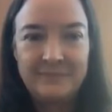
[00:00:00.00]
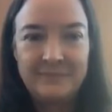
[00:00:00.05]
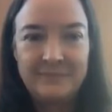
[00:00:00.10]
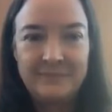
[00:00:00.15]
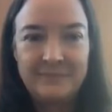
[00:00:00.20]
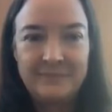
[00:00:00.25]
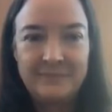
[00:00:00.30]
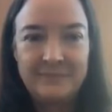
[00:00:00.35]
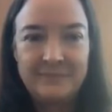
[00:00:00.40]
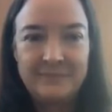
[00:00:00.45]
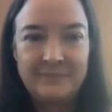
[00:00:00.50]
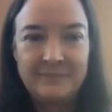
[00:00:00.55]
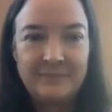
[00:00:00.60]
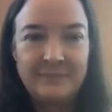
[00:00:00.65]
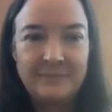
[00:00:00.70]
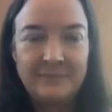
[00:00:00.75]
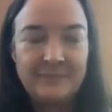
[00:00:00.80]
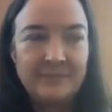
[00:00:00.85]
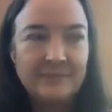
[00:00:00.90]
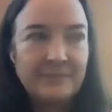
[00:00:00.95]

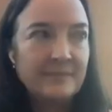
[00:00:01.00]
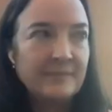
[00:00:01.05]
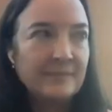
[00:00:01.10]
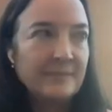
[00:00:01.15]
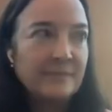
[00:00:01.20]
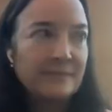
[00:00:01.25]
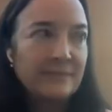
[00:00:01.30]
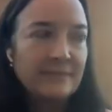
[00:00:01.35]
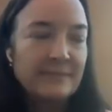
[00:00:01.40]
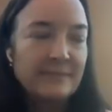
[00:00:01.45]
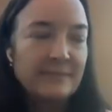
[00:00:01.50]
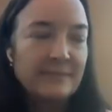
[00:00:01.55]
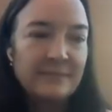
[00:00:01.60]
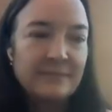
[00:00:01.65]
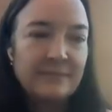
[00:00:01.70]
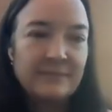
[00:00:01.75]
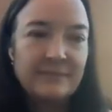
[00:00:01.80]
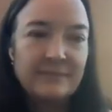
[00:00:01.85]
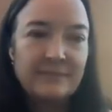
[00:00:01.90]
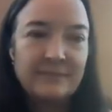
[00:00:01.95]

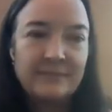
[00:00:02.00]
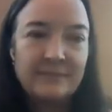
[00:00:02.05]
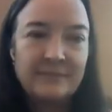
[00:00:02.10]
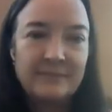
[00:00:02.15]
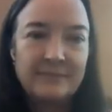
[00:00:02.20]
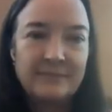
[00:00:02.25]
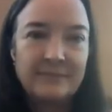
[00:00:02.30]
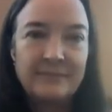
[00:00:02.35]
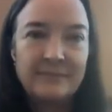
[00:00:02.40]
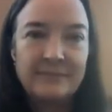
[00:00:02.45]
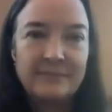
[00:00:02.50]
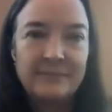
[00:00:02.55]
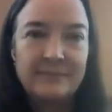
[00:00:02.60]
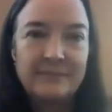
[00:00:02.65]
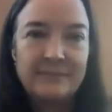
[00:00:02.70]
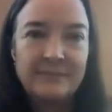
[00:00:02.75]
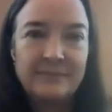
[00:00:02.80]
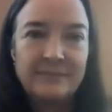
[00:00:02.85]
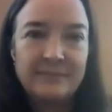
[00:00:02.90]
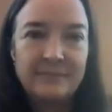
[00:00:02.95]

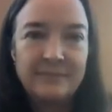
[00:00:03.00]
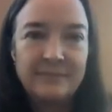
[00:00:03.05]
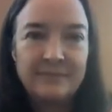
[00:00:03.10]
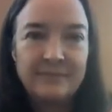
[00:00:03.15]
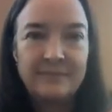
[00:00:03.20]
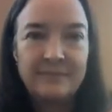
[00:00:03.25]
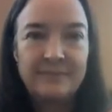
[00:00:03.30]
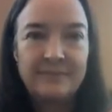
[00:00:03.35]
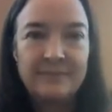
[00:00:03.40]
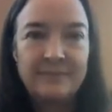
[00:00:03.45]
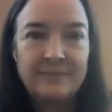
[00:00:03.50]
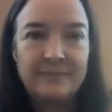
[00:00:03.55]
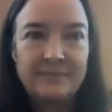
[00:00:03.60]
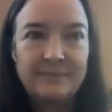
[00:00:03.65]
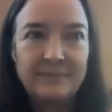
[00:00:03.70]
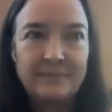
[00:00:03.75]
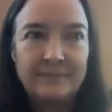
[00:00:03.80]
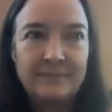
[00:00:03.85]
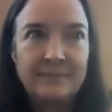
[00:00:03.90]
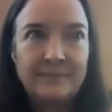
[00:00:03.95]

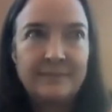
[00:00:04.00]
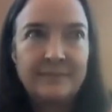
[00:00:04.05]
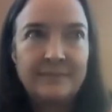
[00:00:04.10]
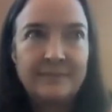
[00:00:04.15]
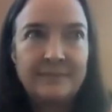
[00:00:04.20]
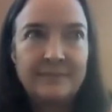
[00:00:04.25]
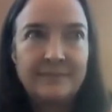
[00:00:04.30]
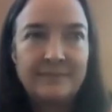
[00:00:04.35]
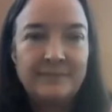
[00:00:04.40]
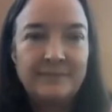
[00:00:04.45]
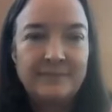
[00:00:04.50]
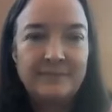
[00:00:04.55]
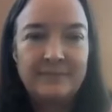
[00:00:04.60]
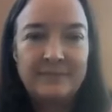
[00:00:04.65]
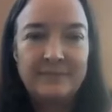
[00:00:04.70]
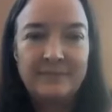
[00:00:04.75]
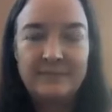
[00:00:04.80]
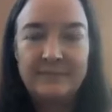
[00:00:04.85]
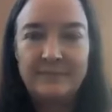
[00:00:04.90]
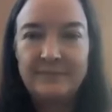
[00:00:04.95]

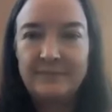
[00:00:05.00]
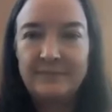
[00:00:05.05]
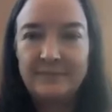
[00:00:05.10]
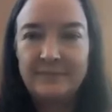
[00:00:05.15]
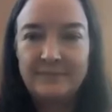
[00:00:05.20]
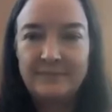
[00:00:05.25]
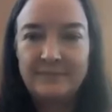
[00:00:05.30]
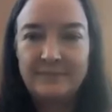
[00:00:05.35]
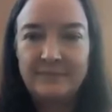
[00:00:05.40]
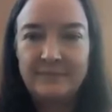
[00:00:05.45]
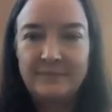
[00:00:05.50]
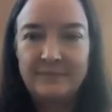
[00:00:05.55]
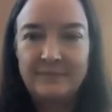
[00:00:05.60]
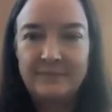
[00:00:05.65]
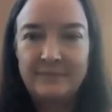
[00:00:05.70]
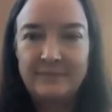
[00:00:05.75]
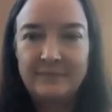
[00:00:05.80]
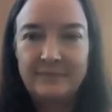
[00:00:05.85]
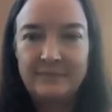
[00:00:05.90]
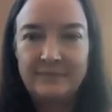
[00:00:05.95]

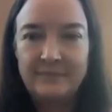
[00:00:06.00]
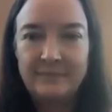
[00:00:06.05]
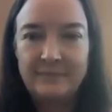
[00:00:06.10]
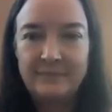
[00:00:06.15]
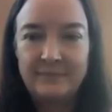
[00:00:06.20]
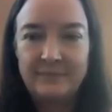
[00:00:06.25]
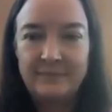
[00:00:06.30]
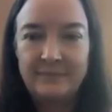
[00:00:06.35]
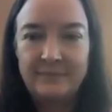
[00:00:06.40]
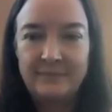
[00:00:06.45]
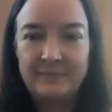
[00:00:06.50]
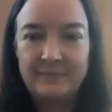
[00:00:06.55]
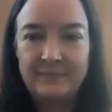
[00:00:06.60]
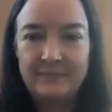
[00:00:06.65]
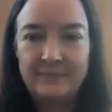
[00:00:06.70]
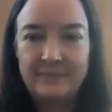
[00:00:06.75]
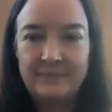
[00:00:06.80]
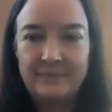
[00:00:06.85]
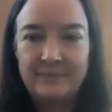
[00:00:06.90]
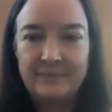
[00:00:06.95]

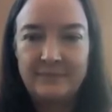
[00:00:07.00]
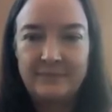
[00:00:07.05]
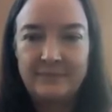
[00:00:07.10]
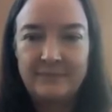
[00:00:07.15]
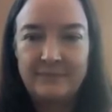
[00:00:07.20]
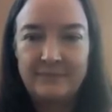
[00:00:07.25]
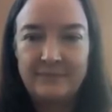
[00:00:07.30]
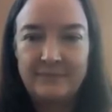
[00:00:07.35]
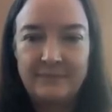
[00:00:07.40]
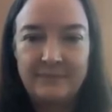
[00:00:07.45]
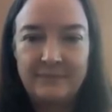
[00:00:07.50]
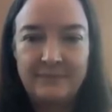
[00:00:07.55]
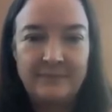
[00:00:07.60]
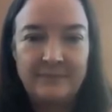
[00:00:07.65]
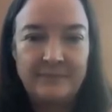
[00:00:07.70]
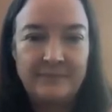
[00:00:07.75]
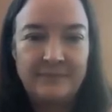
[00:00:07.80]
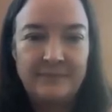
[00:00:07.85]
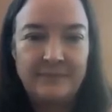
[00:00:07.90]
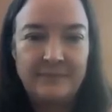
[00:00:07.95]
(silent)